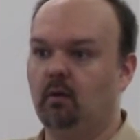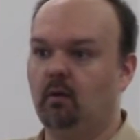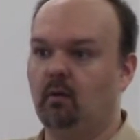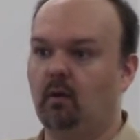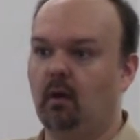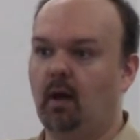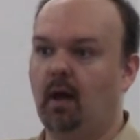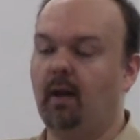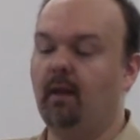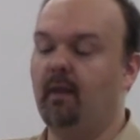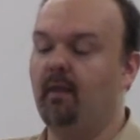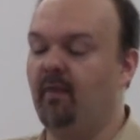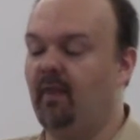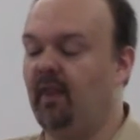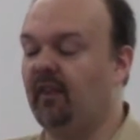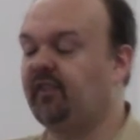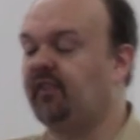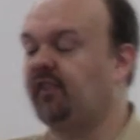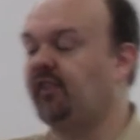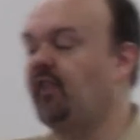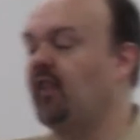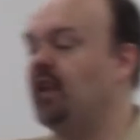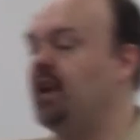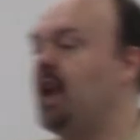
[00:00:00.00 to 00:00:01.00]
Right. This
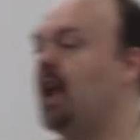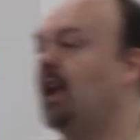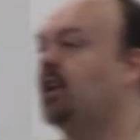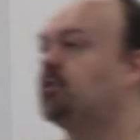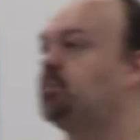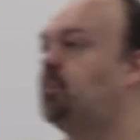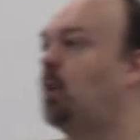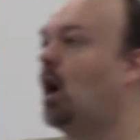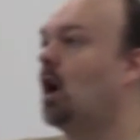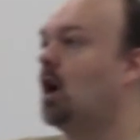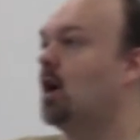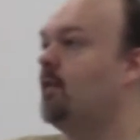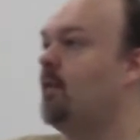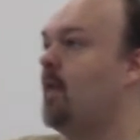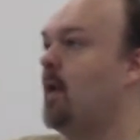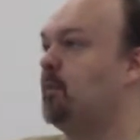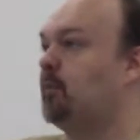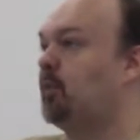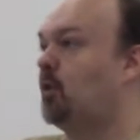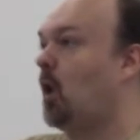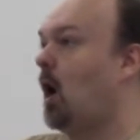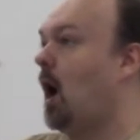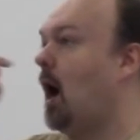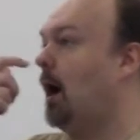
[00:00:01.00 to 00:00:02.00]
is the next part of that
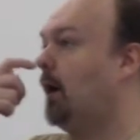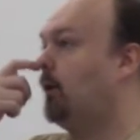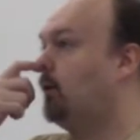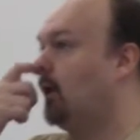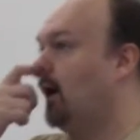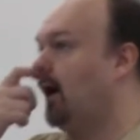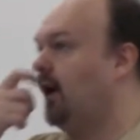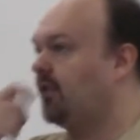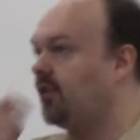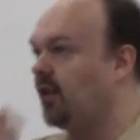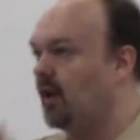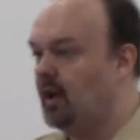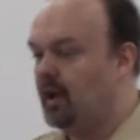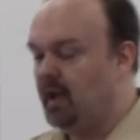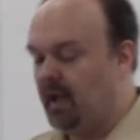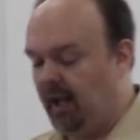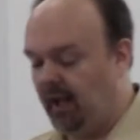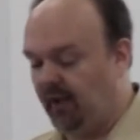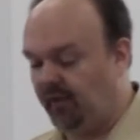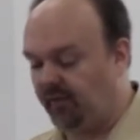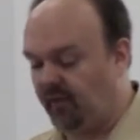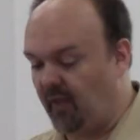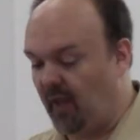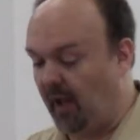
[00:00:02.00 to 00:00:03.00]
progress
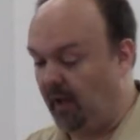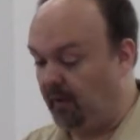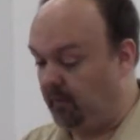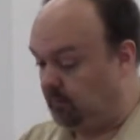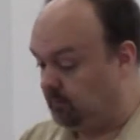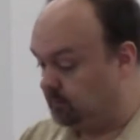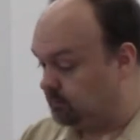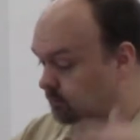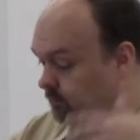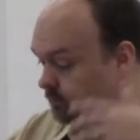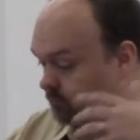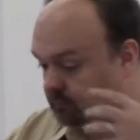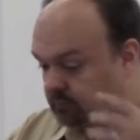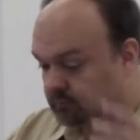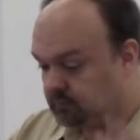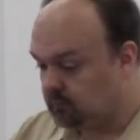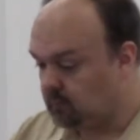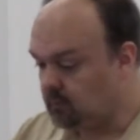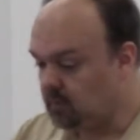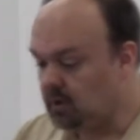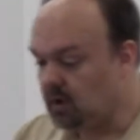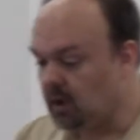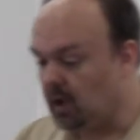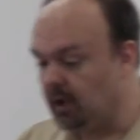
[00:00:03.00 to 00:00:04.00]
is that
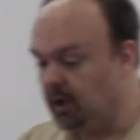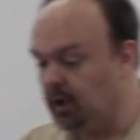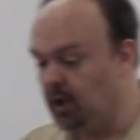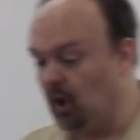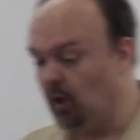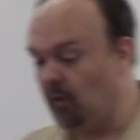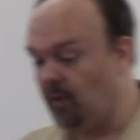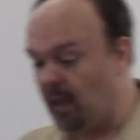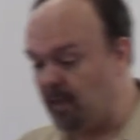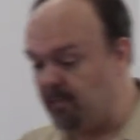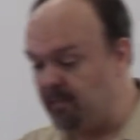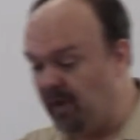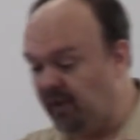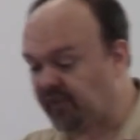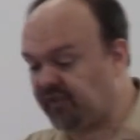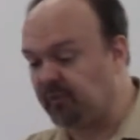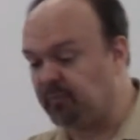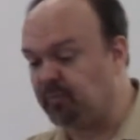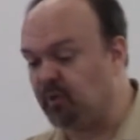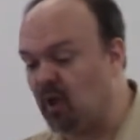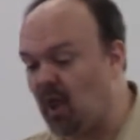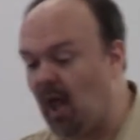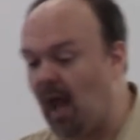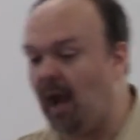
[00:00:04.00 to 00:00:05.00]
you know, they
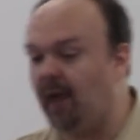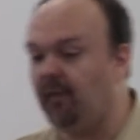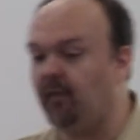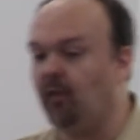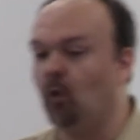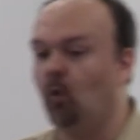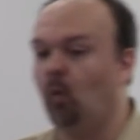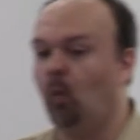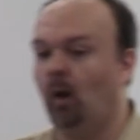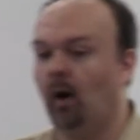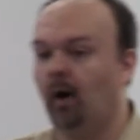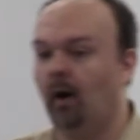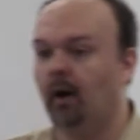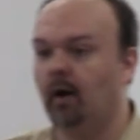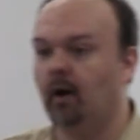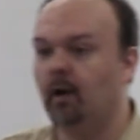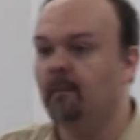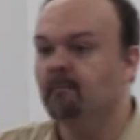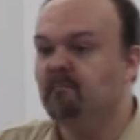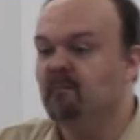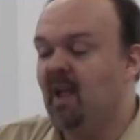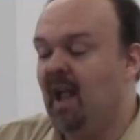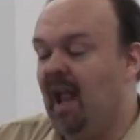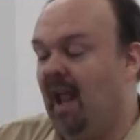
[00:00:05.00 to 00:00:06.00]
misapply the word,
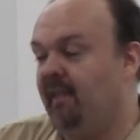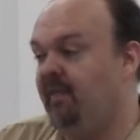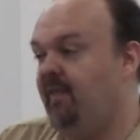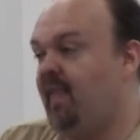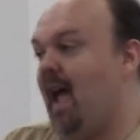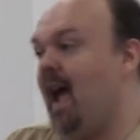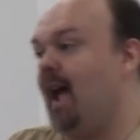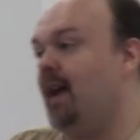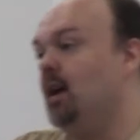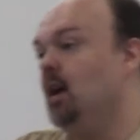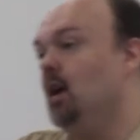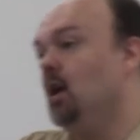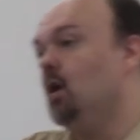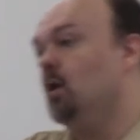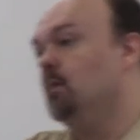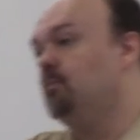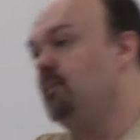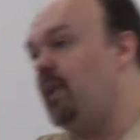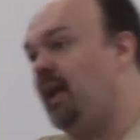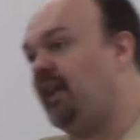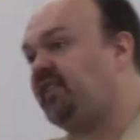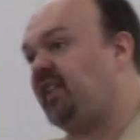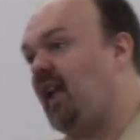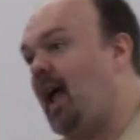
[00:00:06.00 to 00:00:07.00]
and that
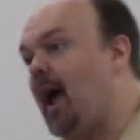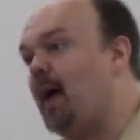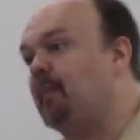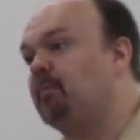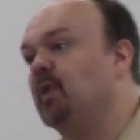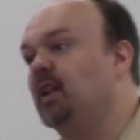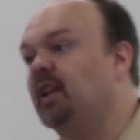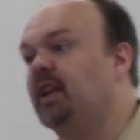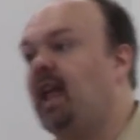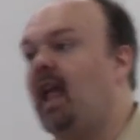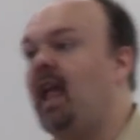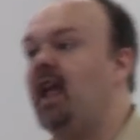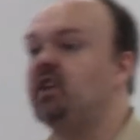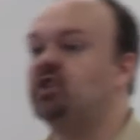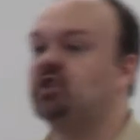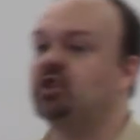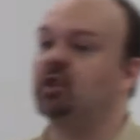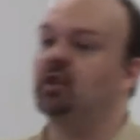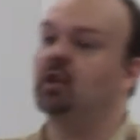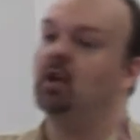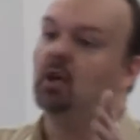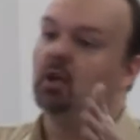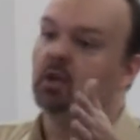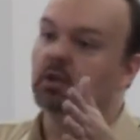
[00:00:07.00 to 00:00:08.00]

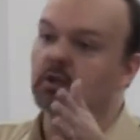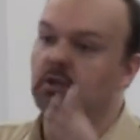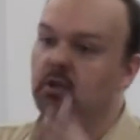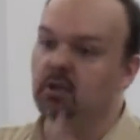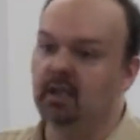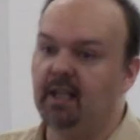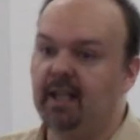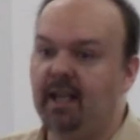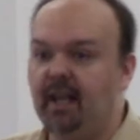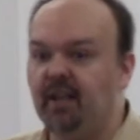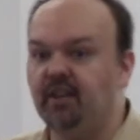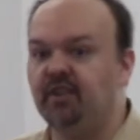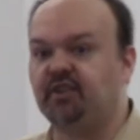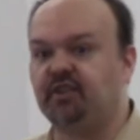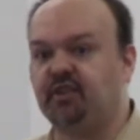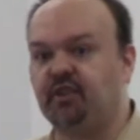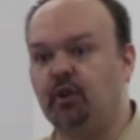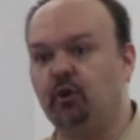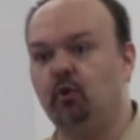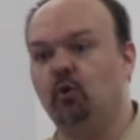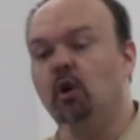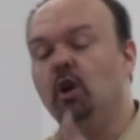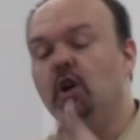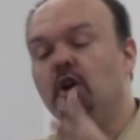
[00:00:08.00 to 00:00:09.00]
misapplication leads
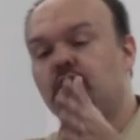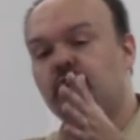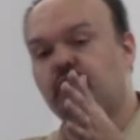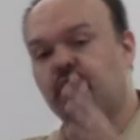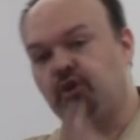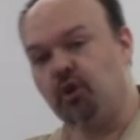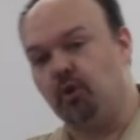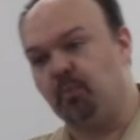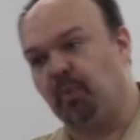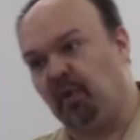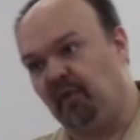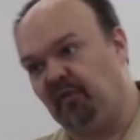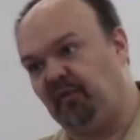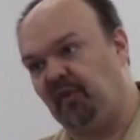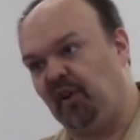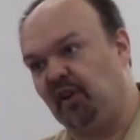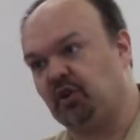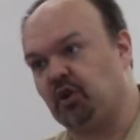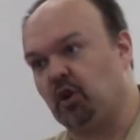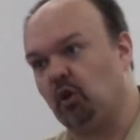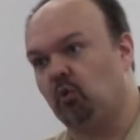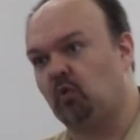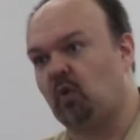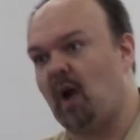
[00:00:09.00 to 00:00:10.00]
to
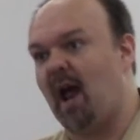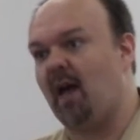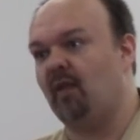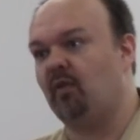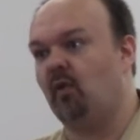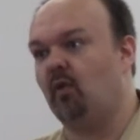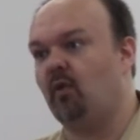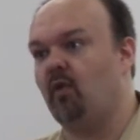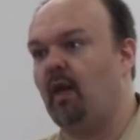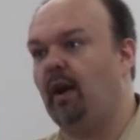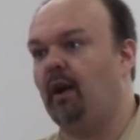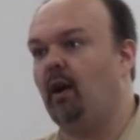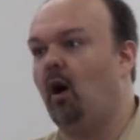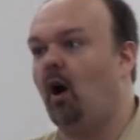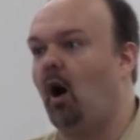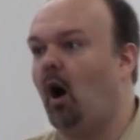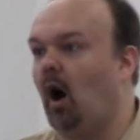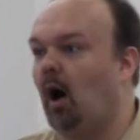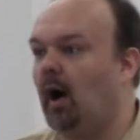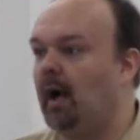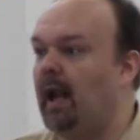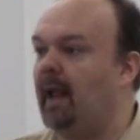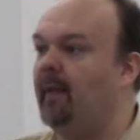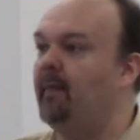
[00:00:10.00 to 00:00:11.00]
superficial rather than
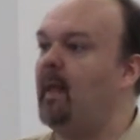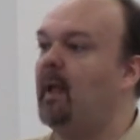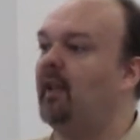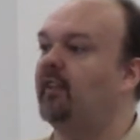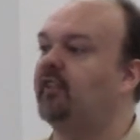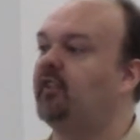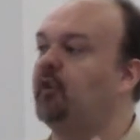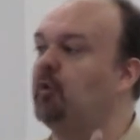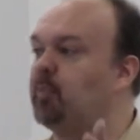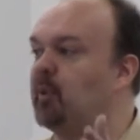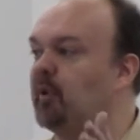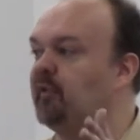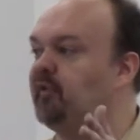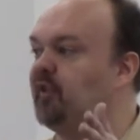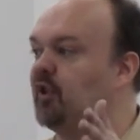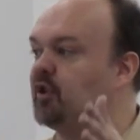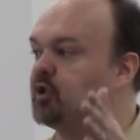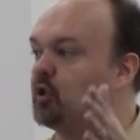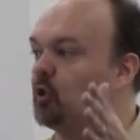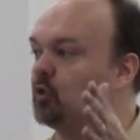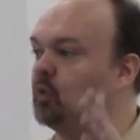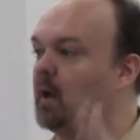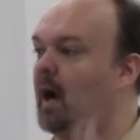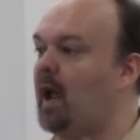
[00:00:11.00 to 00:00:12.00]
heart, and that
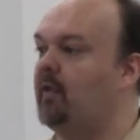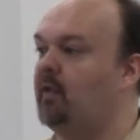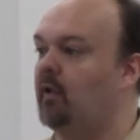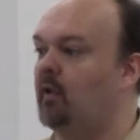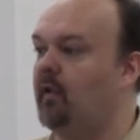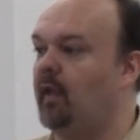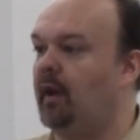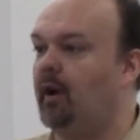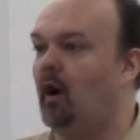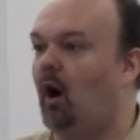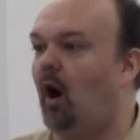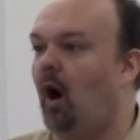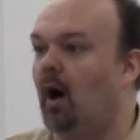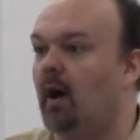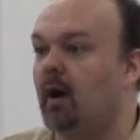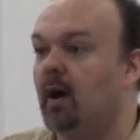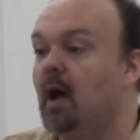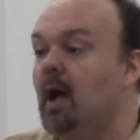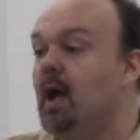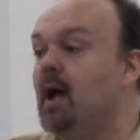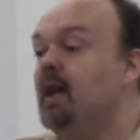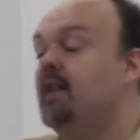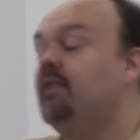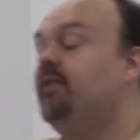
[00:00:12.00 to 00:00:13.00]
superficial rather than heart
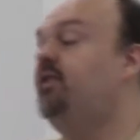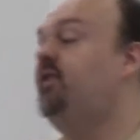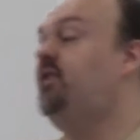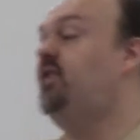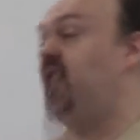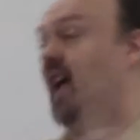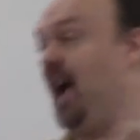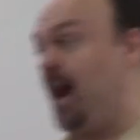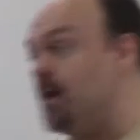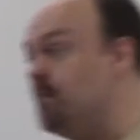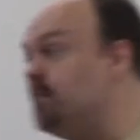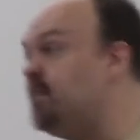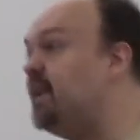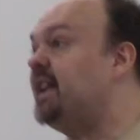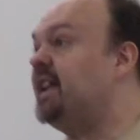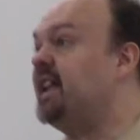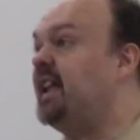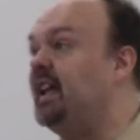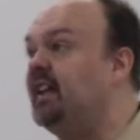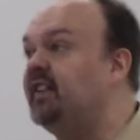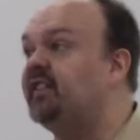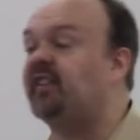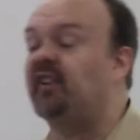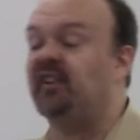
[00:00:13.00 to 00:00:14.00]
then
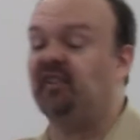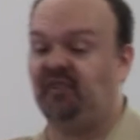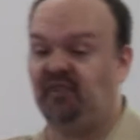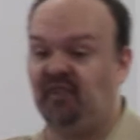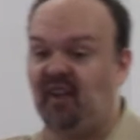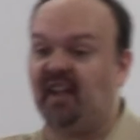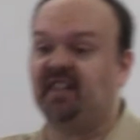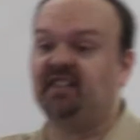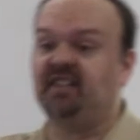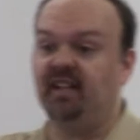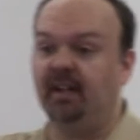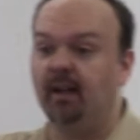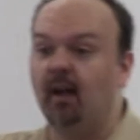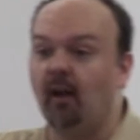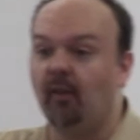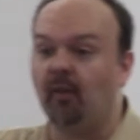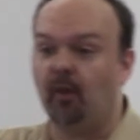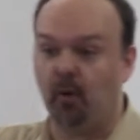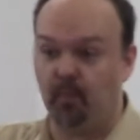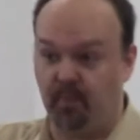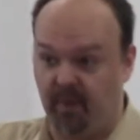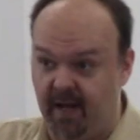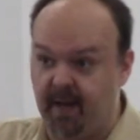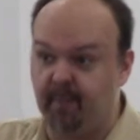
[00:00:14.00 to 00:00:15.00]
begins affecting
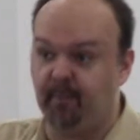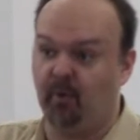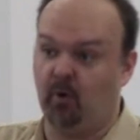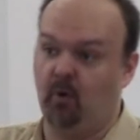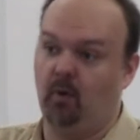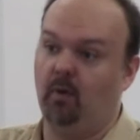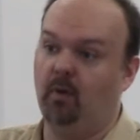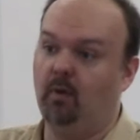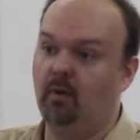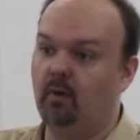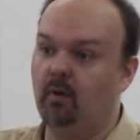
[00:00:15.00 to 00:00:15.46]
other people.